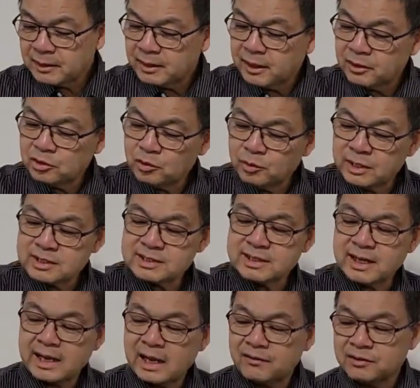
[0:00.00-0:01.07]
Other ones
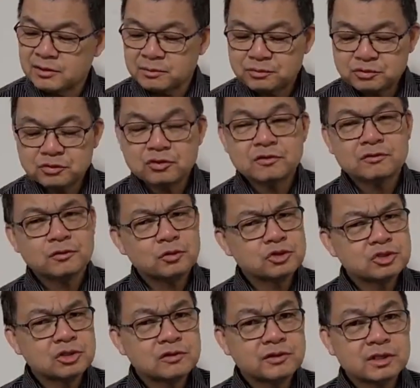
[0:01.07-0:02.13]
that have an improved
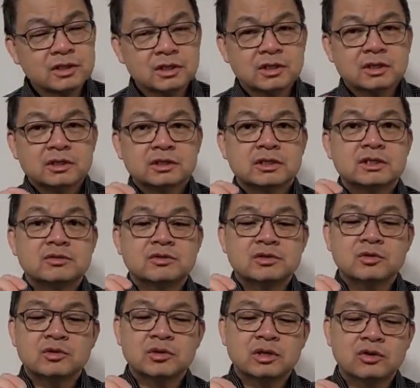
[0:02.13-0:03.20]
version of it, this was
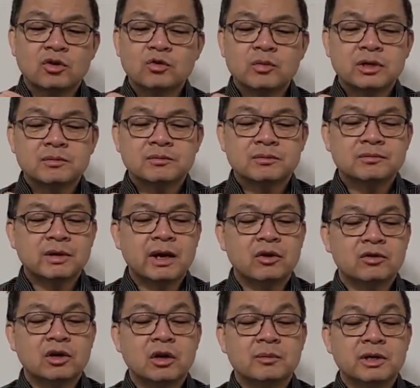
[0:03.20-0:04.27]
an old one, I
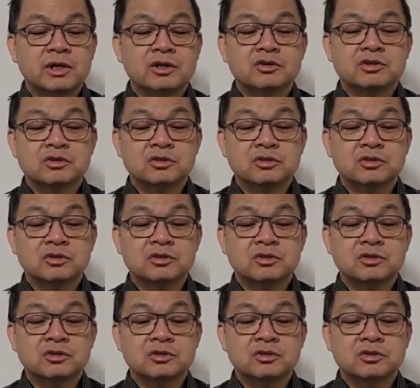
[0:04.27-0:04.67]
don't know how many years